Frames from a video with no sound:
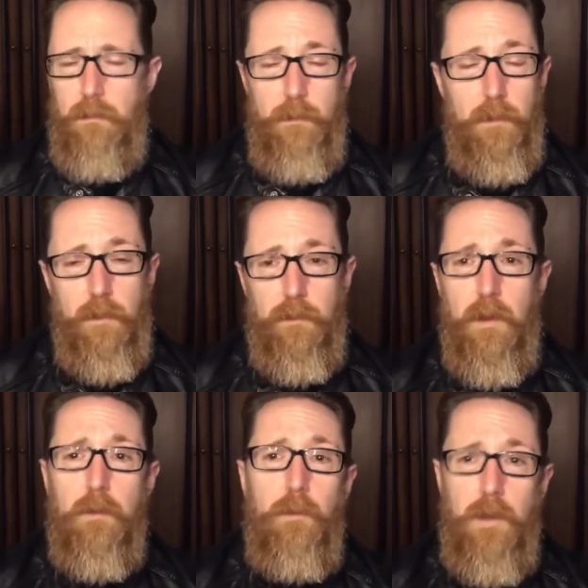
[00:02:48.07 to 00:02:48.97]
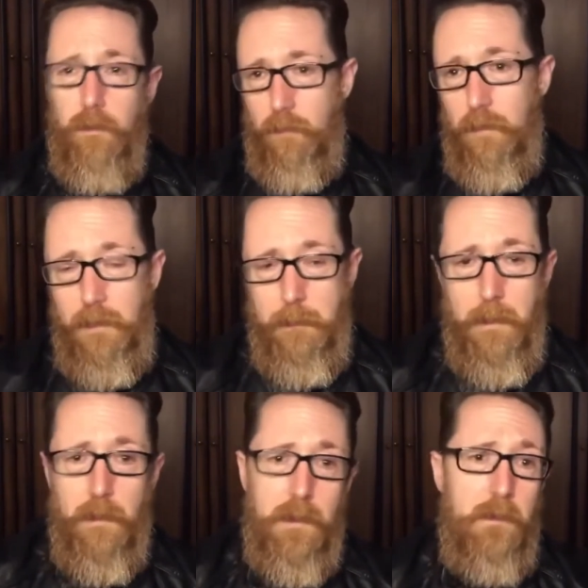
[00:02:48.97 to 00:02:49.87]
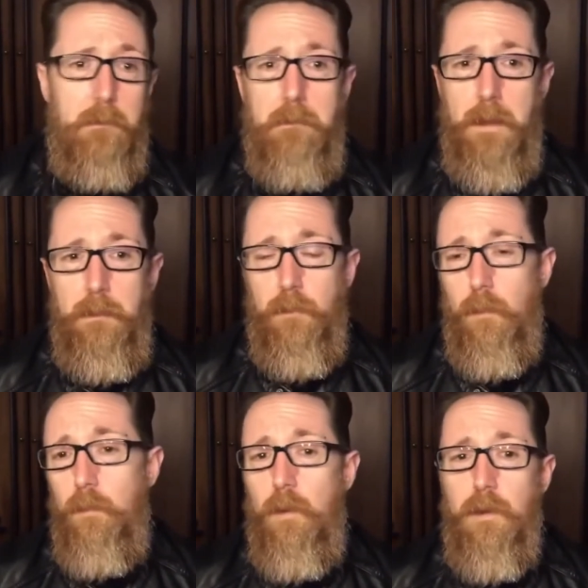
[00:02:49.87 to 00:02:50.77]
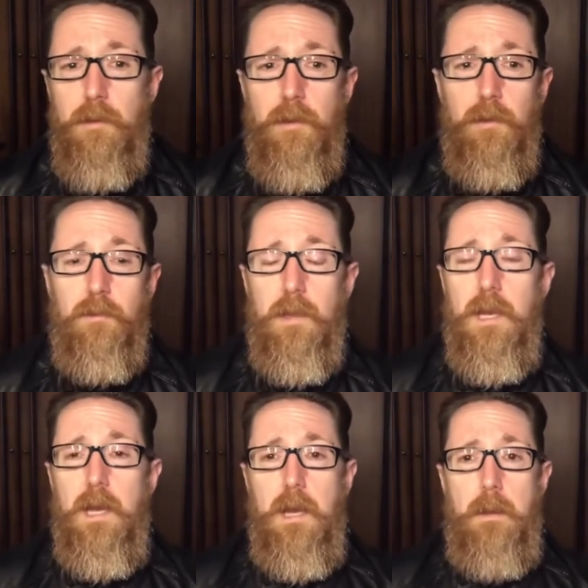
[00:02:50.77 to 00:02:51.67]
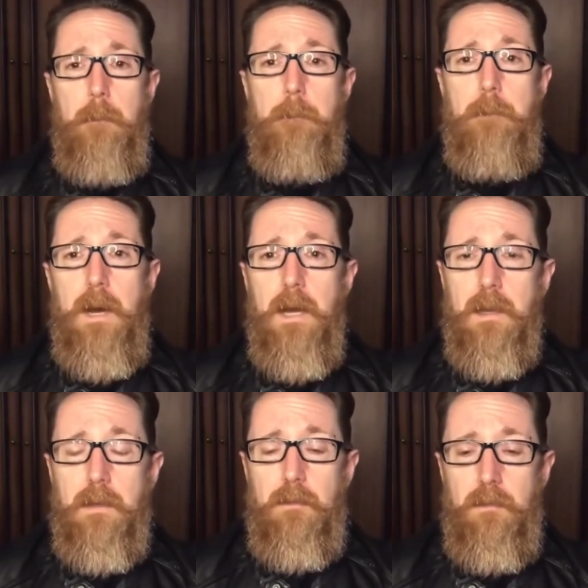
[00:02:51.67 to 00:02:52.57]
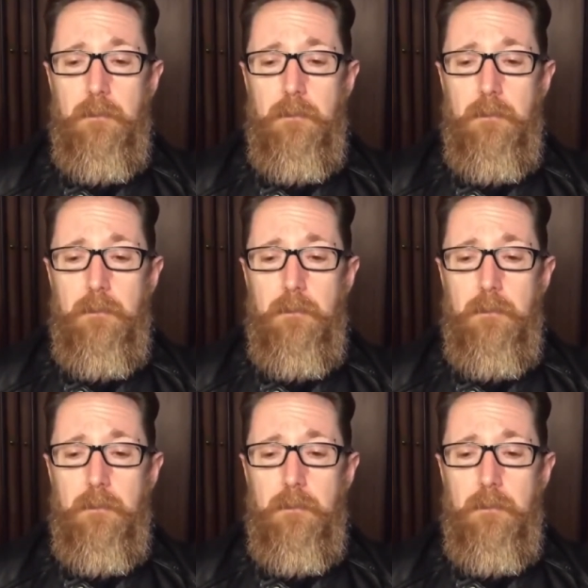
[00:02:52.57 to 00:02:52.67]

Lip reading: Well, as far as we know, it's only America. Maybe it's worldwide, who knows. But